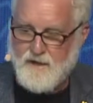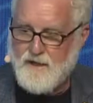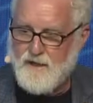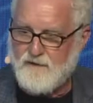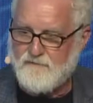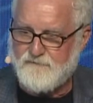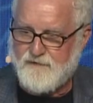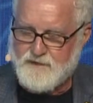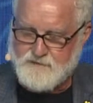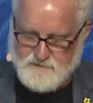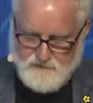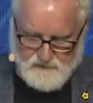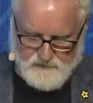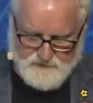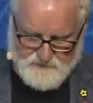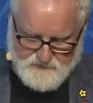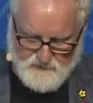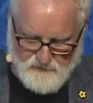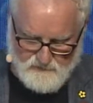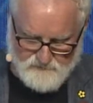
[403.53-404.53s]
Investing to
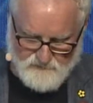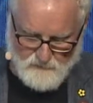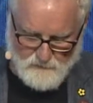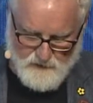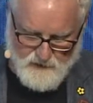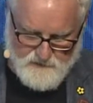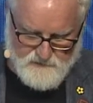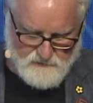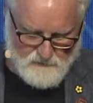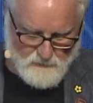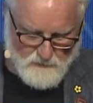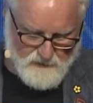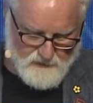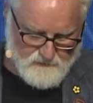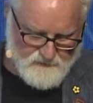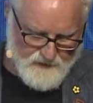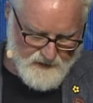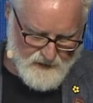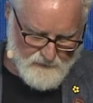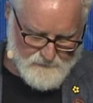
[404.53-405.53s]
solve the racial
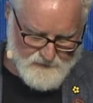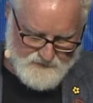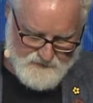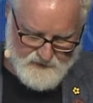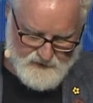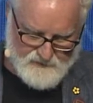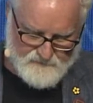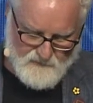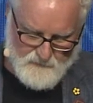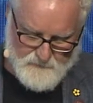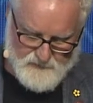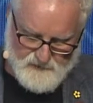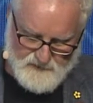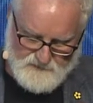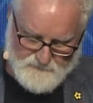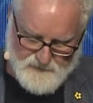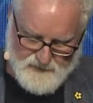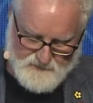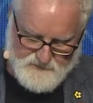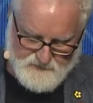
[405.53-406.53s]
wealth gap is in everybody's
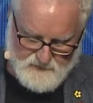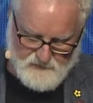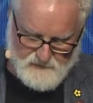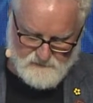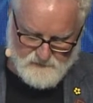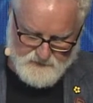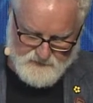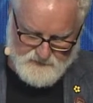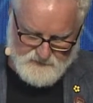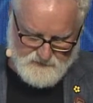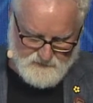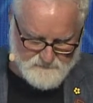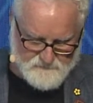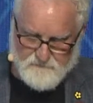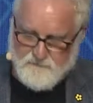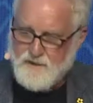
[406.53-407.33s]
best interests.